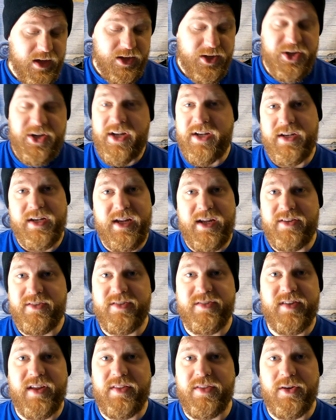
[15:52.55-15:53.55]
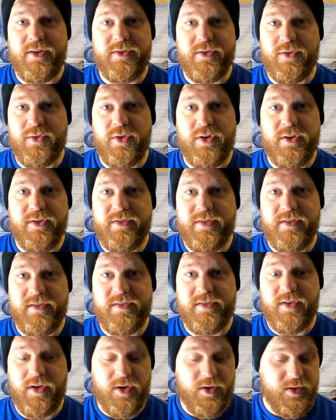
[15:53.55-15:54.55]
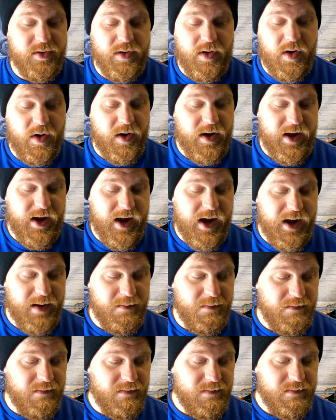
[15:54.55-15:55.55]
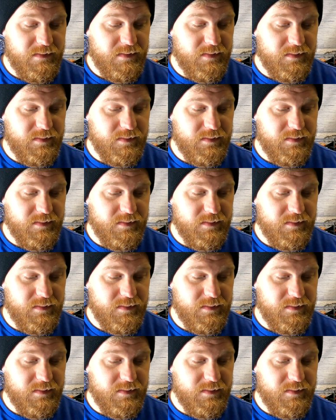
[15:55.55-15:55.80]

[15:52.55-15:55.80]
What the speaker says: You didn't need to send those across, so I'm